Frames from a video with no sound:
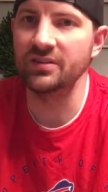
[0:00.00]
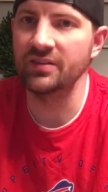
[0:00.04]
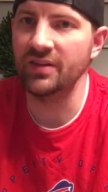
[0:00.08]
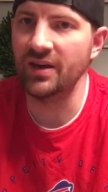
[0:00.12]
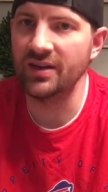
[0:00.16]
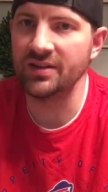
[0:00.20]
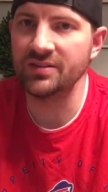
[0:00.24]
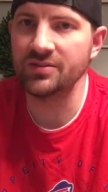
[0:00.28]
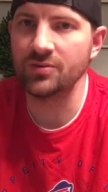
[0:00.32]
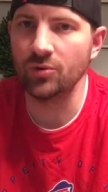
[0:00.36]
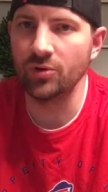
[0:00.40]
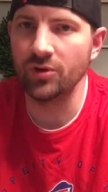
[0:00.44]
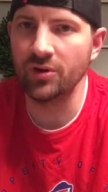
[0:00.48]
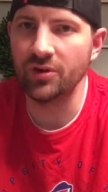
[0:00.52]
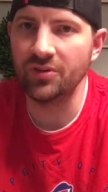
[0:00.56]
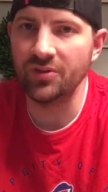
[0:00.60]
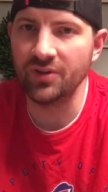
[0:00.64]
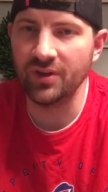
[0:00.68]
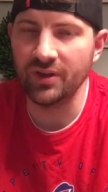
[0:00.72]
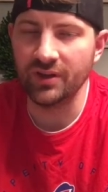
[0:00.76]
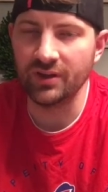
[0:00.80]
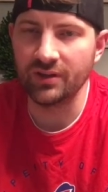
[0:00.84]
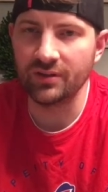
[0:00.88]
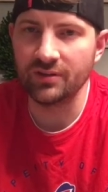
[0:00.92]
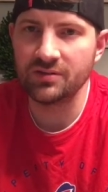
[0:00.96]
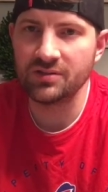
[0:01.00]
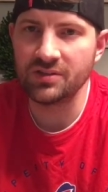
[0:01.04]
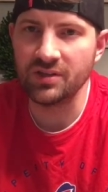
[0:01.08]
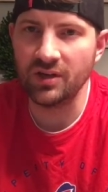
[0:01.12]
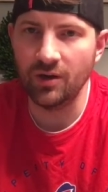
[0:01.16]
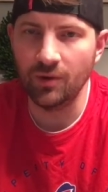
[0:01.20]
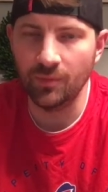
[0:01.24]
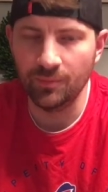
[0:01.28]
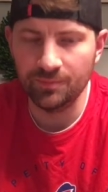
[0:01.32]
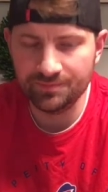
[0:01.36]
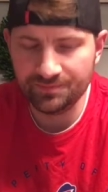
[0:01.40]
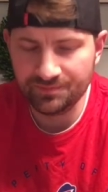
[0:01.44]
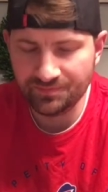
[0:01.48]
that sort of thing.
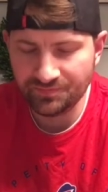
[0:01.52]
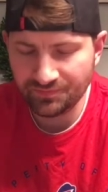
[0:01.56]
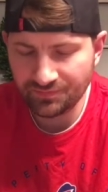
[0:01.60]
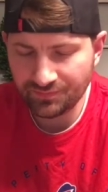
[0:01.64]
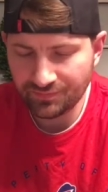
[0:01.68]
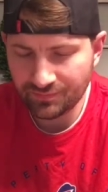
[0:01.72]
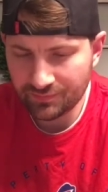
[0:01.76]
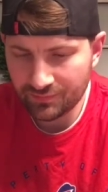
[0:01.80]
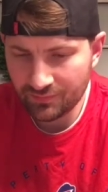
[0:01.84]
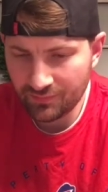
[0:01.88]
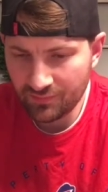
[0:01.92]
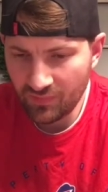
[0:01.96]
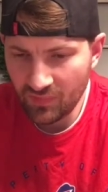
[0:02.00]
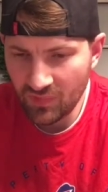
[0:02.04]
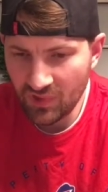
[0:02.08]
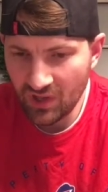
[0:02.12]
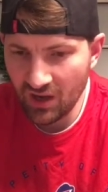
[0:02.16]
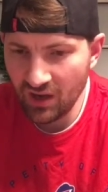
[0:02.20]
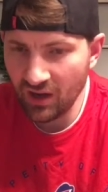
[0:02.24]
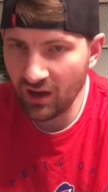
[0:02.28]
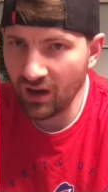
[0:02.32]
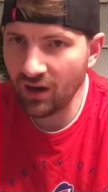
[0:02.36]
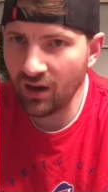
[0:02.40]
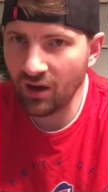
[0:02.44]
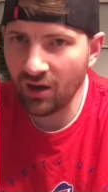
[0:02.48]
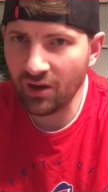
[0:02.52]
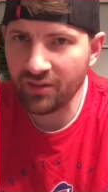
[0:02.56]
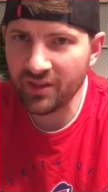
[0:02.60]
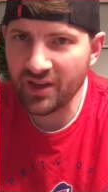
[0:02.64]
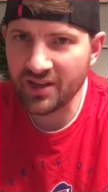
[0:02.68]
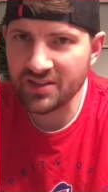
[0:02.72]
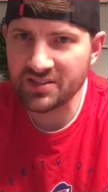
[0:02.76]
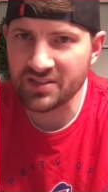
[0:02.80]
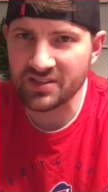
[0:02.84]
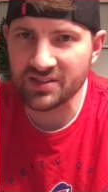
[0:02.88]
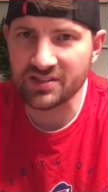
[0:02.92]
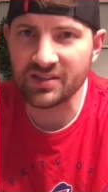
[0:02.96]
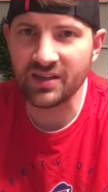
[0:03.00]
So all that
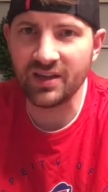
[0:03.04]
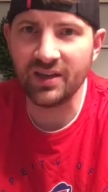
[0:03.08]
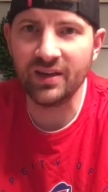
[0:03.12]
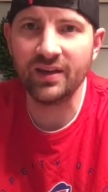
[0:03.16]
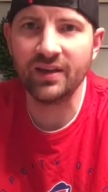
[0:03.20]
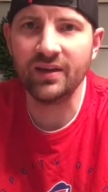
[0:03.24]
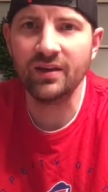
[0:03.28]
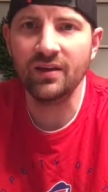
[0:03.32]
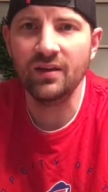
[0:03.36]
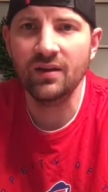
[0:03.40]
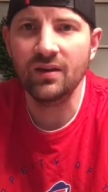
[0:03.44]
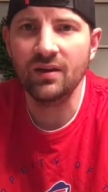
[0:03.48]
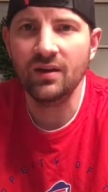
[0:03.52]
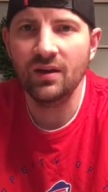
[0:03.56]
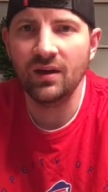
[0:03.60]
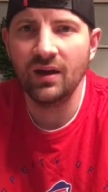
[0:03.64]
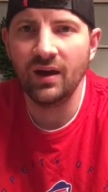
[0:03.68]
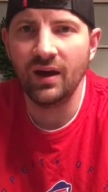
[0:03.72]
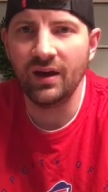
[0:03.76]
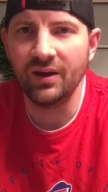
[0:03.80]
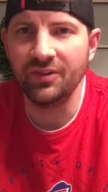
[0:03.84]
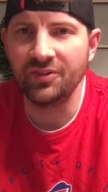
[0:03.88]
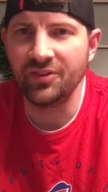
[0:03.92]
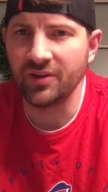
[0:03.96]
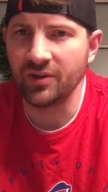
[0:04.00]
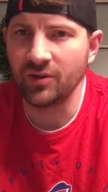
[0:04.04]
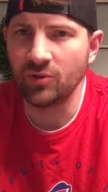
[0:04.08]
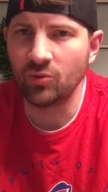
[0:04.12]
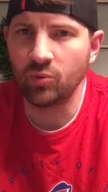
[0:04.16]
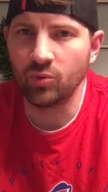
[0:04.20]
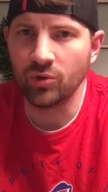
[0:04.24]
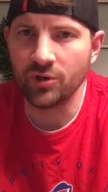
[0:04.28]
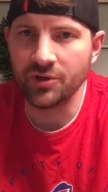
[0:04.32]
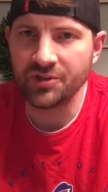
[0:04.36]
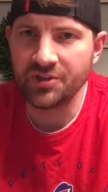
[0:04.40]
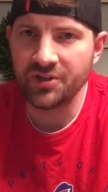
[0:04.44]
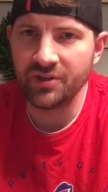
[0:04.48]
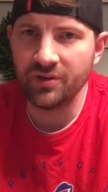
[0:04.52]
to say, I think
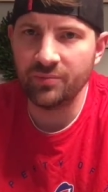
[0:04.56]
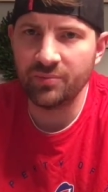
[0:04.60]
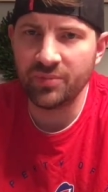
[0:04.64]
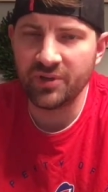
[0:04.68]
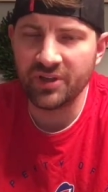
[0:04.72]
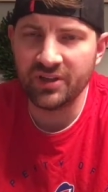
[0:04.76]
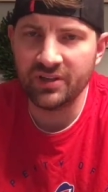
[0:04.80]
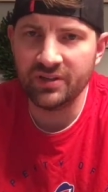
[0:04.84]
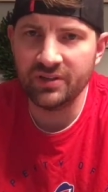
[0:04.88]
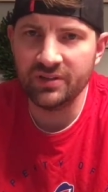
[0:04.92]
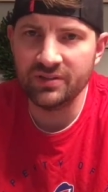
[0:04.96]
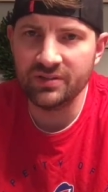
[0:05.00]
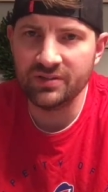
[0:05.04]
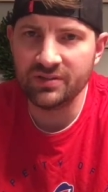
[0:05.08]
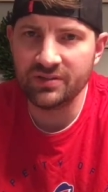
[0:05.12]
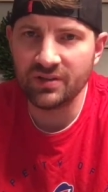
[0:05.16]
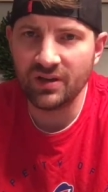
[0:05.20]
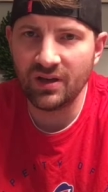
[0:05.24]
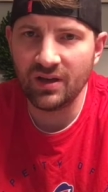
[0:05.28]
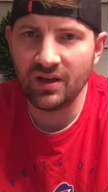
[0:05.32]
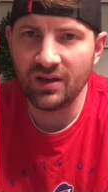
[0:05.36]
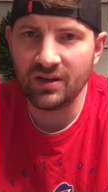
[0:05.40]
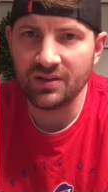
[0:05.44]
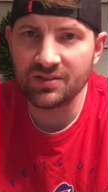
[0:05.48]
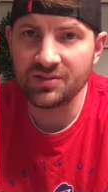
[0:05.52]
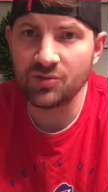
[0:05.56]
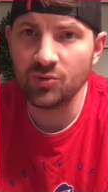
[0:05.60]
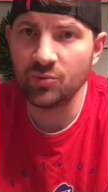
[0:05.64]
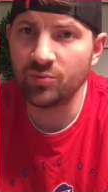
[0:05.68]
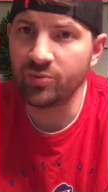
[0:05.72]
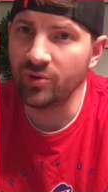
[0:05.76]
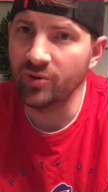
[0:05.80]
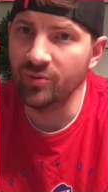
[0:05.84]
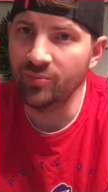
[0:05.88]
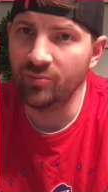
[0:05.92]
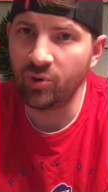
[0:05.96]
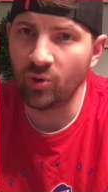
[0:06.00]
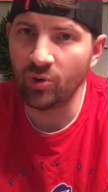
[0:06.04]
worship is super
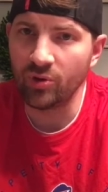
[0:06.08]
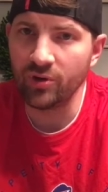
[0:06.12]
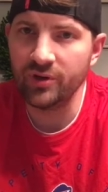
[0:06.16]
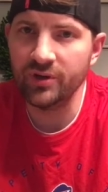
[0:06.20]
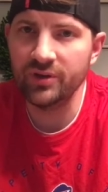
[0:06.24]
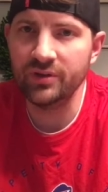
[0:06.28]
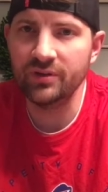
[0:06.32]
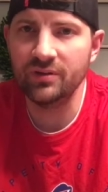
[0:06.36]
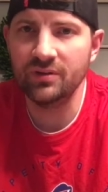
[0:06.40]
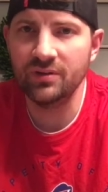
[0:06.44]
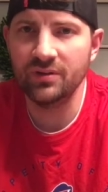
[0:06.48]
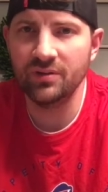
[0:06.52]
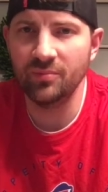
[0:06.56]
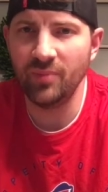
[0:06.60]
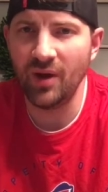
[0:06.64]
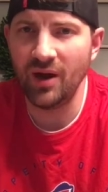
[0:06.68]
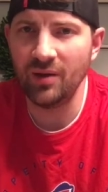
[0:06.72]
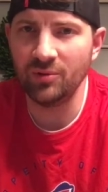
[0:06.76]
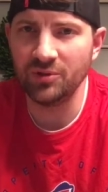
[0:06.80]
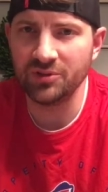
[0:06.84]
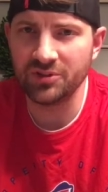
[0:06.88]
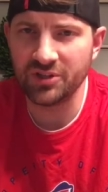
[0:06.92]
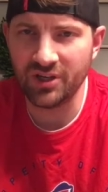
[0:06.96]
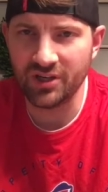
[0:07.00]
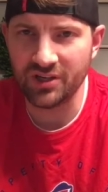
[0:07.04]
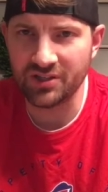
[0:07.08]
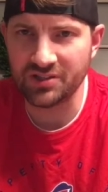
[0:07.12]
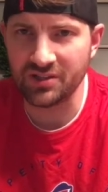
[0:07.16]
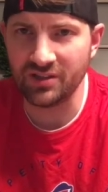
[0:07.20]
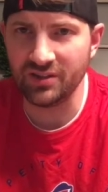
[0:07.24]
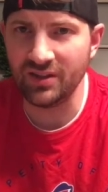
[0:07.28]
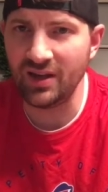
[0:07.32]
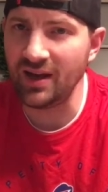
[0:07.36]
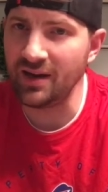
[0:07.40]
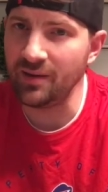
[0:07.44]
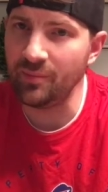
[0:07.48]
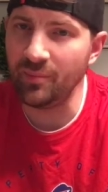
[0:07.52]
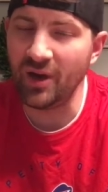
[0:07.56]
important. The Bible talks a
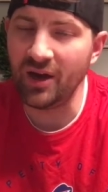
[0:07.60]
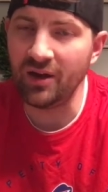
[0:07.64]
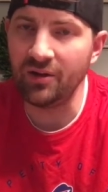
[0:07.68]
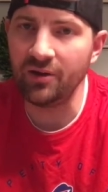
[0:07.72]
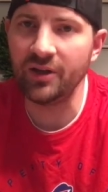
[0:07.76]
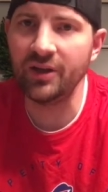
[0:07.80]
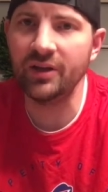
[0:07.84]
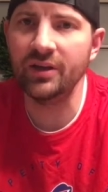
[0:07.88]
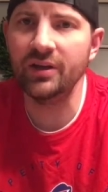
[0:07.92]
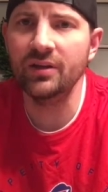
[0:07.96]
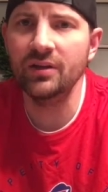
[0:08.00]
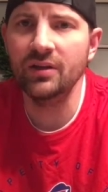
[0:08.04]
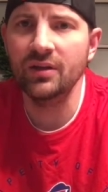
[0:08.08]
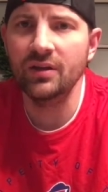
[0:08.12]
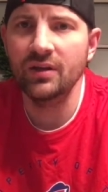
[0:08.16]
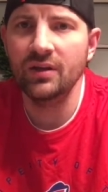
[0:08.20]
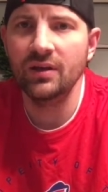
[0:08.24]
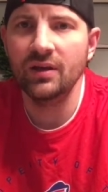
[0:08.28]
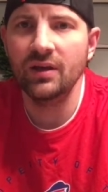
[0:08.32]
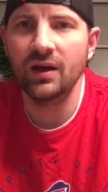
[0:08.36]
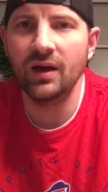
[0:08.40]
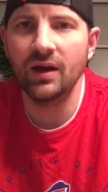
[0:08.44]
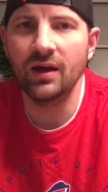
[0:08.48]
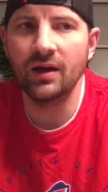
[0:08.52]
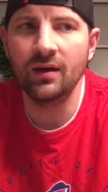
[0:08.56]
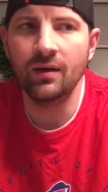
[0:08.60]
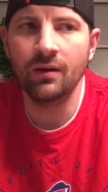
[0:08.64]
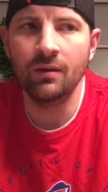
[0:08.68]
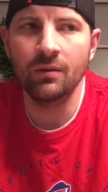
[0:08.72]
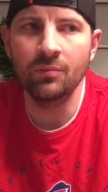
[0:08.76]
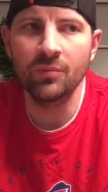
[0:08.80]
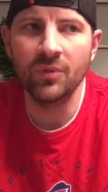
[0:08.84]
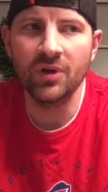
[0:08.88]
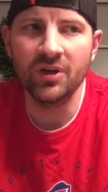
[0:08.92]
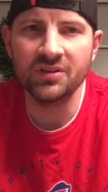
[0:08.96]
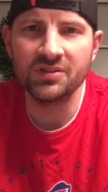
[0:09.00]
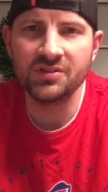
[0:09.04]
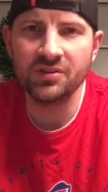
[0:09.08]
lot about it.
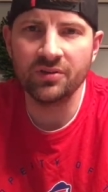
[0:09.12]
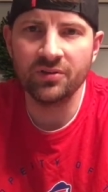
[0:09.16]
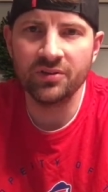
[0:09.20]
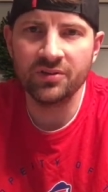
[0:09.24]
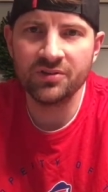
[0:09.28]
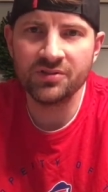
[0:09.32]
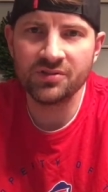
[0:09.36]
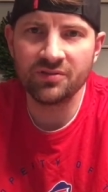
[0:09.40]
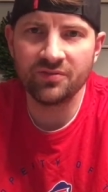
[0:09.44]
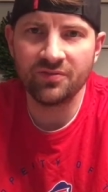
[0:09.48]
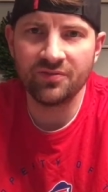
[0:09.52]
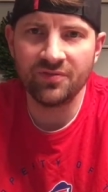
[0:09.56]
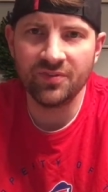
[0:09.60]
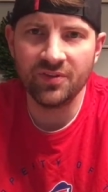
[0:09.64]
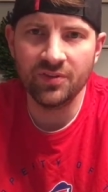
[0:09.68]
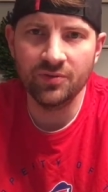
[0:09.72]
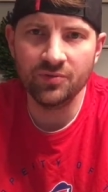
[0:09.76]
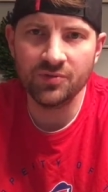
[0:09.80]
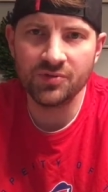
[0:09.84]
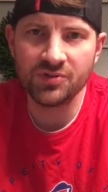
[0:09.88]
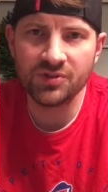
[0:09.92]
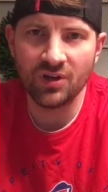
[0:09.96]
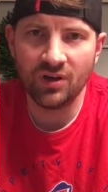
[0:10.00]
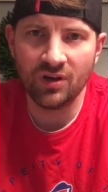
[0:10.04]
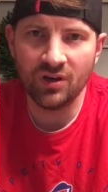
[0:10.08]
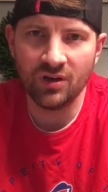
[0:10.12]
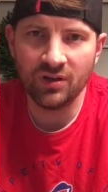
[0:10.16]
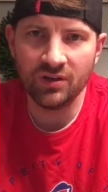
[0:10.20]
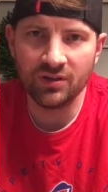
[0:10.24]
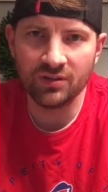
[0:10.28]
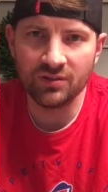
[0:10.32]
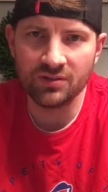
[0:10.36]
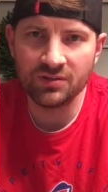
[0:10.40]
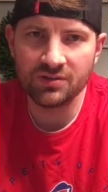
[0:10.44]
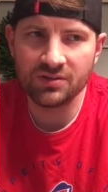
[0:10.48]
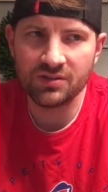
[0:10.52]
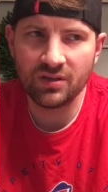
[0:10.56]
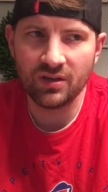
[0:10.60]
And so there's a few
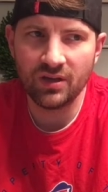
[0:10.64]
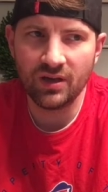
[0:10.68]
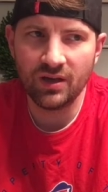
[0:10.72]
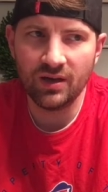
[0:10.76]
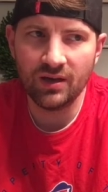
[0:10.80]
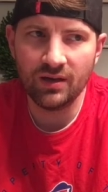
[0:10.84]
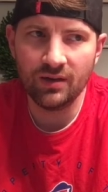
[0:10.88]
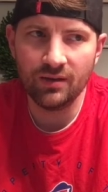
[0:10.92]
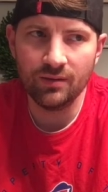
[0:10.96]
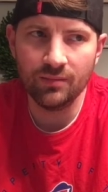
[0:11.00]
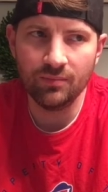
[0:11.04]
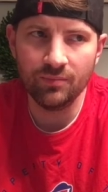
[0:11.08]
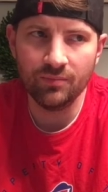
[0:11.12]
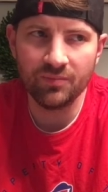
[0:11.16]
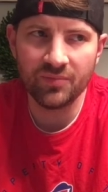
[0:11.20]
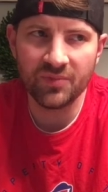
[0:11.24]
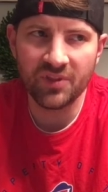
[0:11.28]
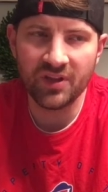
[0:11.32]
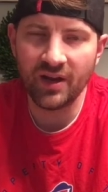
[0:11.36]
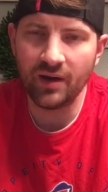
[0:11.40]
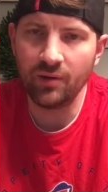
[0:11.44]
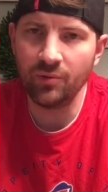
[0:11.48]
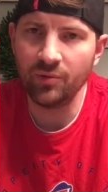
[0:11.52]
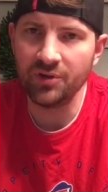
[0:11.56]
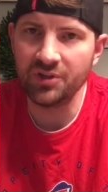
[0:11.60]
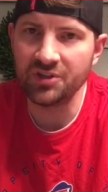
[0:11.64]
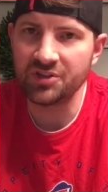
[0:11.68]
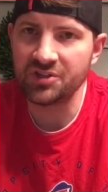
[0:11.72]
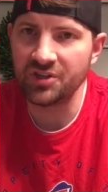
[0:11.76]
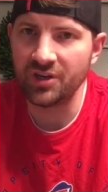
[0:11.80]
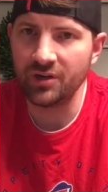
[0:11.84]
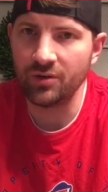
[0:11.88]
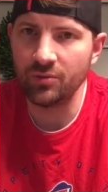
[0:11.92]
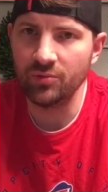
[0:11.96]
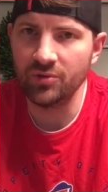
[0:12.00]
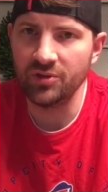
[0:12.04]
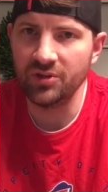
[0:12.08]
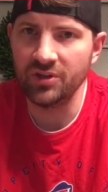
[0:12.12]
songs that I want to
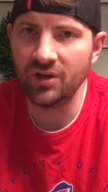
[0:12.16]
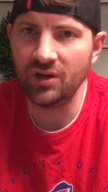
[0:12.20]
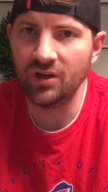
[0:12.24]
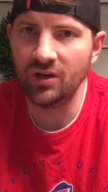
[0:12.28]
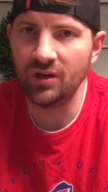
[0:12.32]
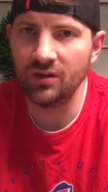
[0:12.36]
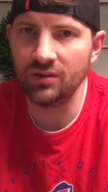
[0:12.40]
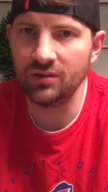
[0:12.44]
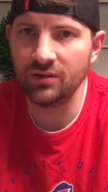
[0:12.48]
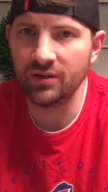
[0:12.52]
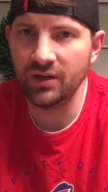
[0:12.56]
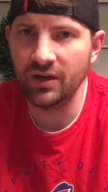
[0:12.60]
share with y'all